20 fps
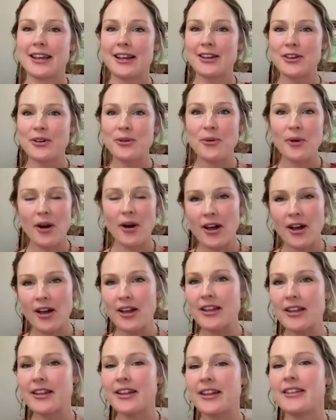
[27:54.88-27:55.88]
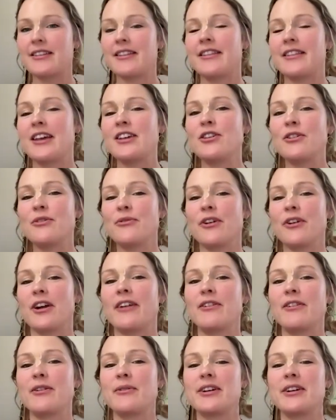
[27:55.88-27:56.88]
Thank you all, and thank you for
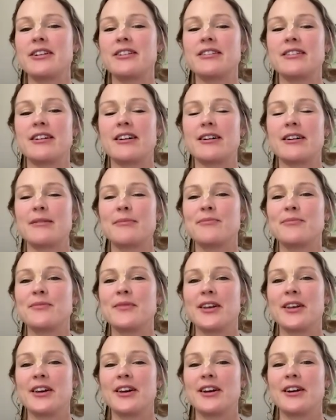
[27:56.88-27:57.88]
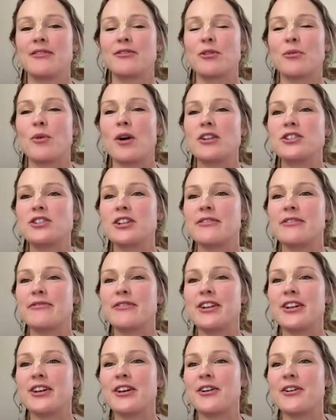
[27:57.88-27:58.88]
everyone for watching the
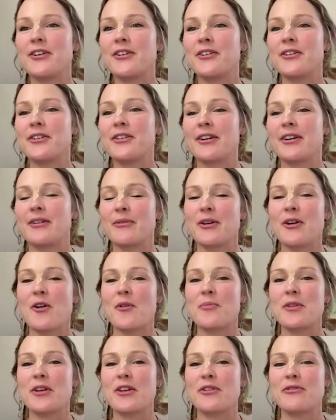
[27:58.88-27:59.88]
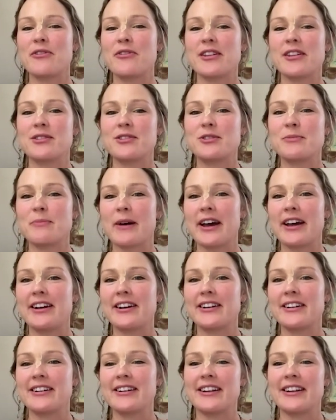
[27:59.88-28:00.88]
video. We hope that you feel
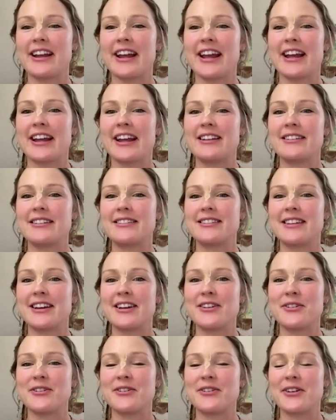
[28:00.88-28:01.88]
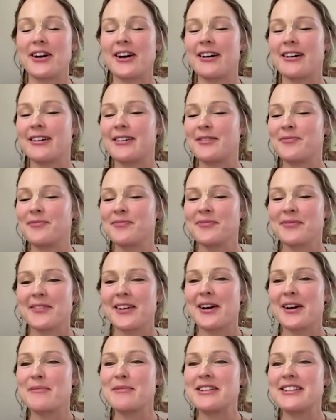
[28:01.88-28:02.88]
inspired and that you
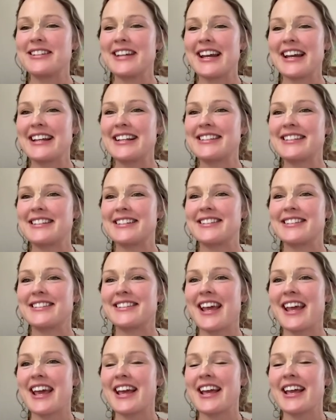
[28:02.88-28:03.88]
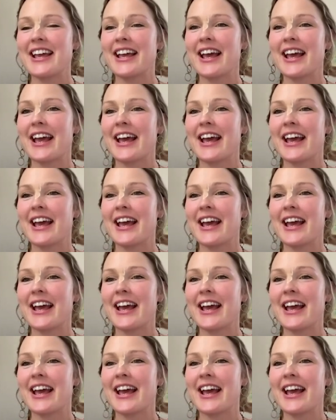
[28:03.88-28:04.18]
come and dance and sing